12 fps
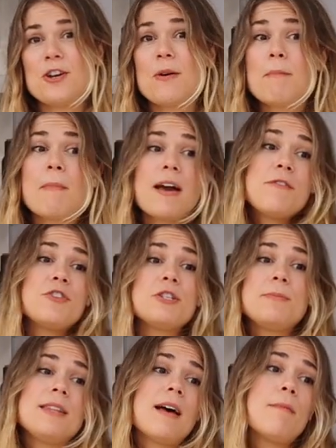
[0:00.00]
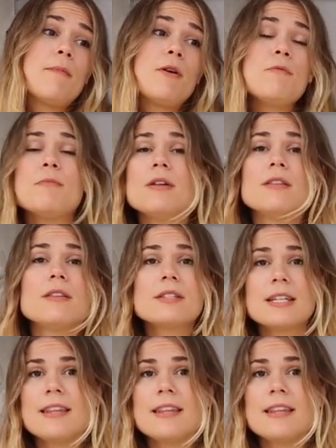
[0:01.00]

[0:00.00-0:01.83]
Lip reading: You know, it might have just been that moment.